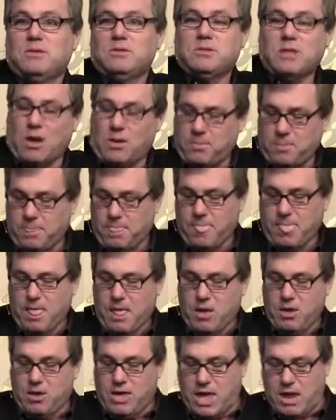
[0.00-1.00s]
So,
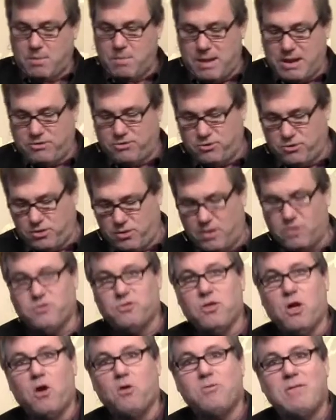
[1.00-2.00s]
you got to make sure there
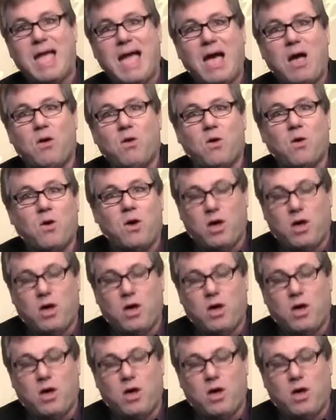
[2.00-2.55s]
is no doubt